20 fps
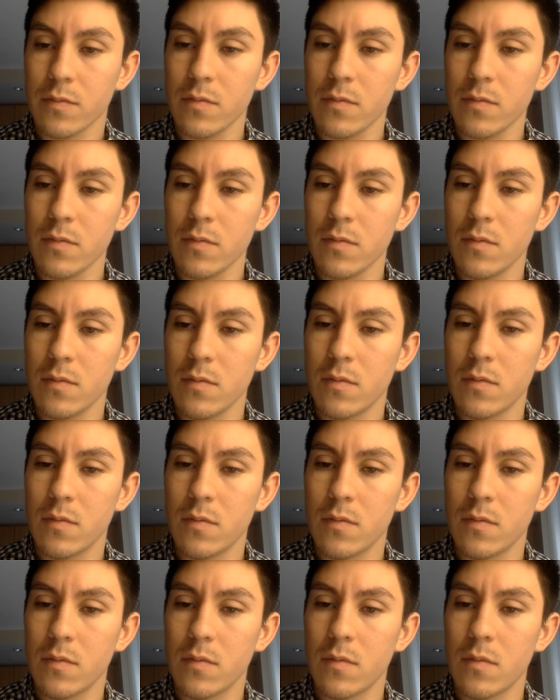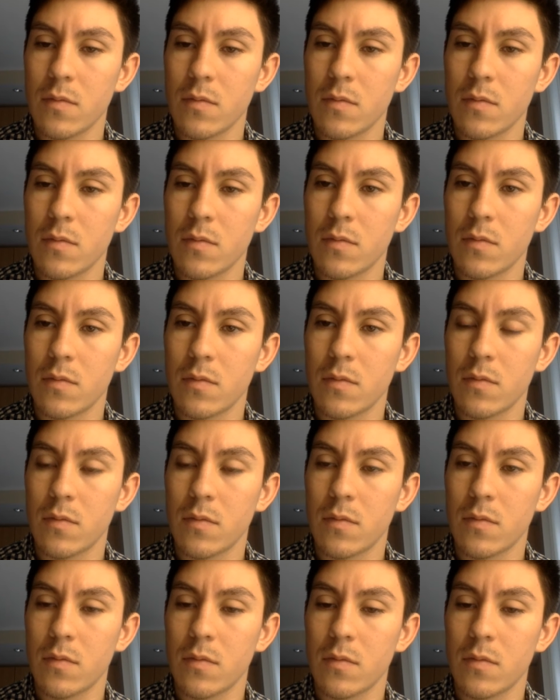
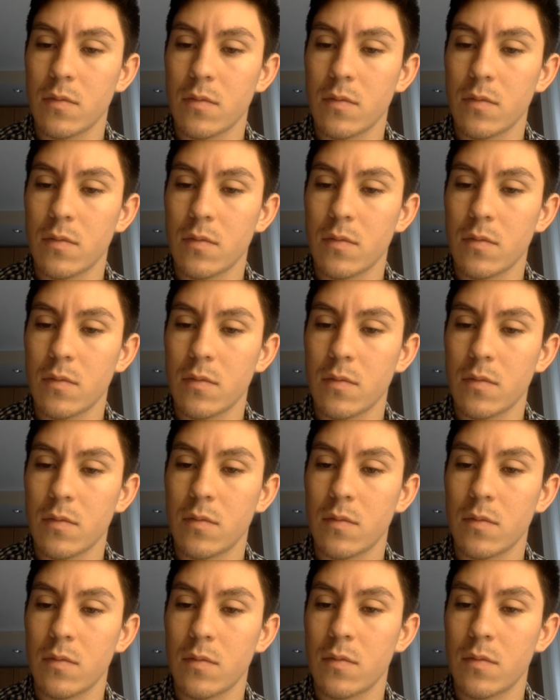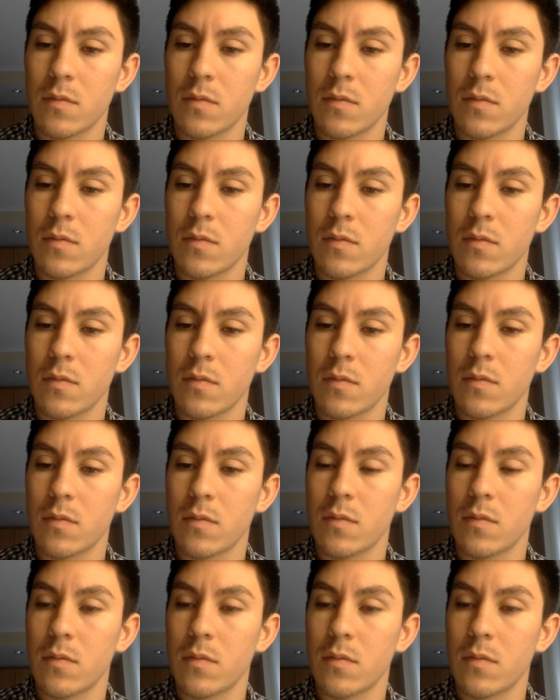
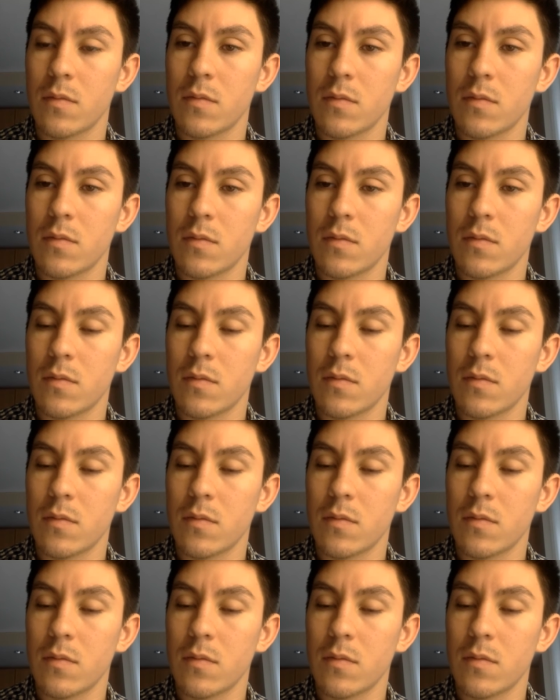No one is speaking in this clip.